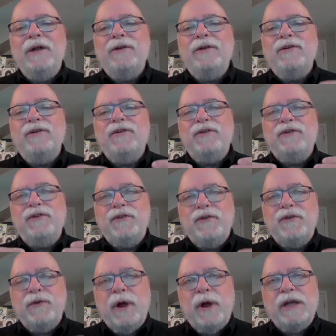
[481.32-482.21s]
a
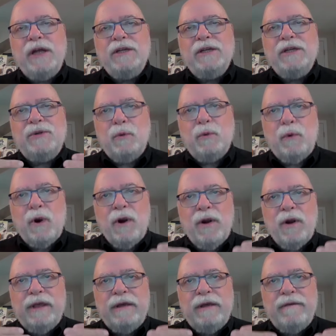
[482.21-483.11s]

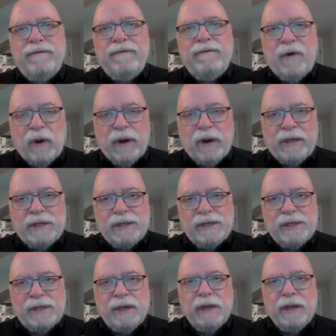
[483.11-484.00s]
trustworthy
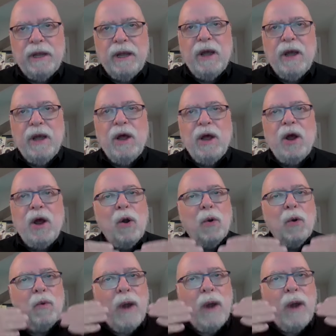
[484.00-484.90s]
voice
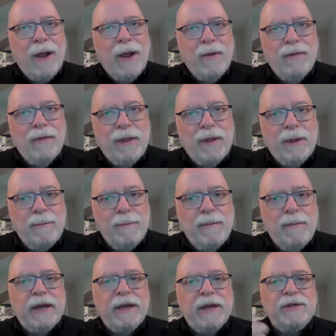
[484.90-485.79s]
around the
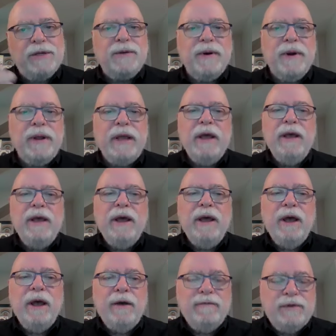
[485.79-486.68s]
ministry
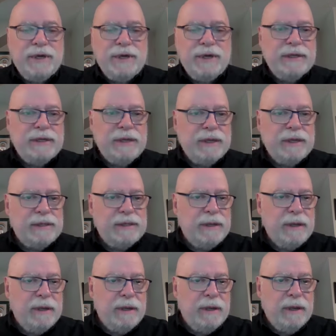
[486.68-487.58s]
of
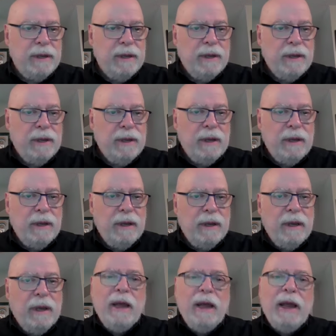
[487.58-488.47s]
Jesus.
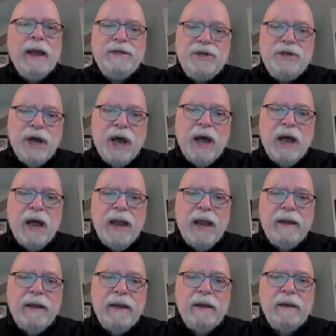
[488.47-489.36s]
And
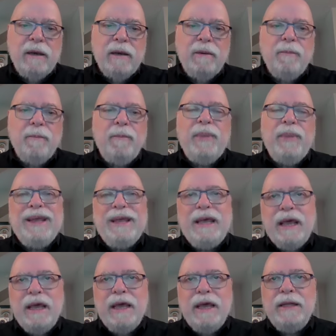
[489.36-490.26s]
John
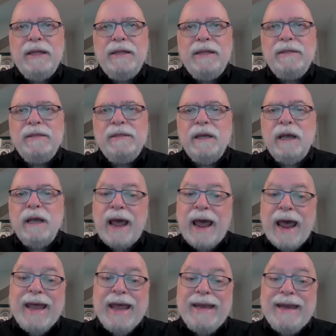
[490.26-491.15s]
begins
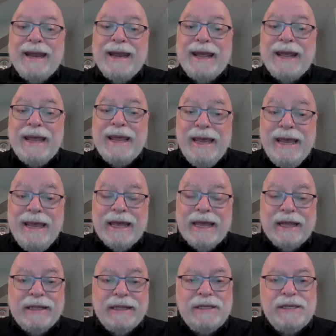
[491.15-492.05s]
and
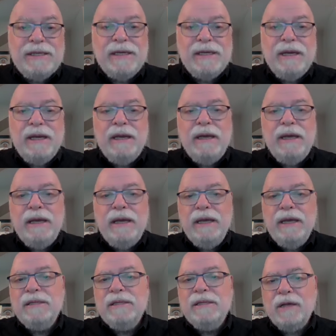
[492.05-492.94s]
ends
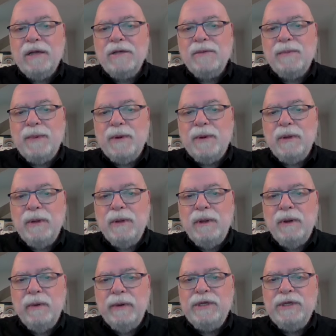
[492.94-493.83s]
his gospel
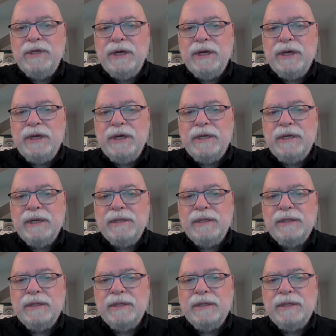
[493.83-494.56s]
with Jesus.